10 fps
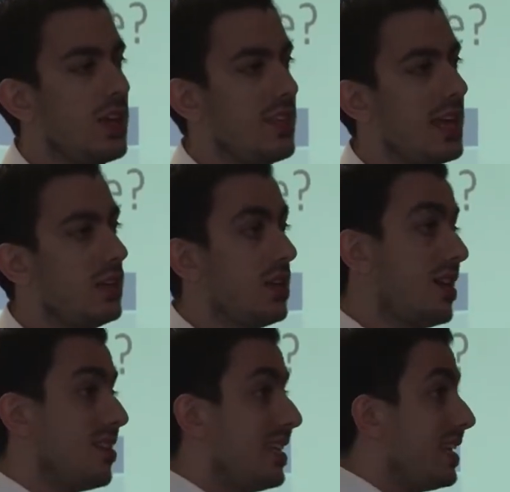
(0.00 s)
then
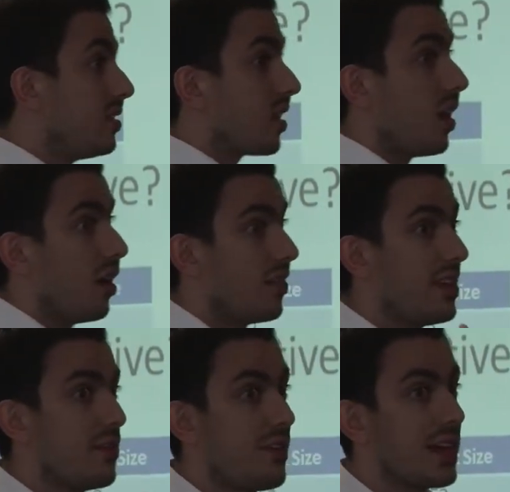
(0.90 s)
these are
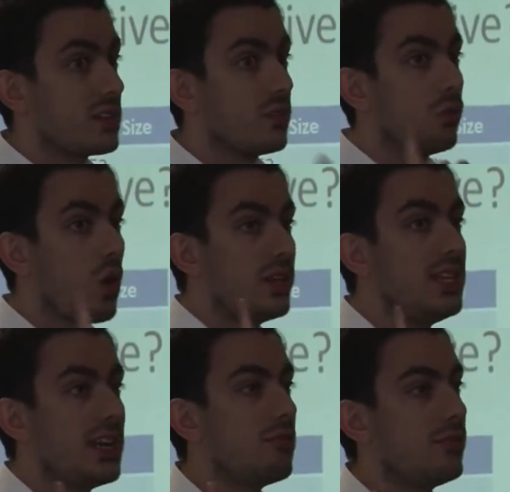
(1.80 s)
the effects of 1
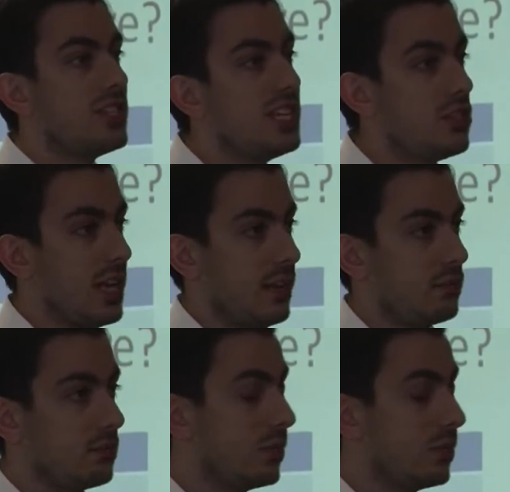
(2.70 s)
year of teaching.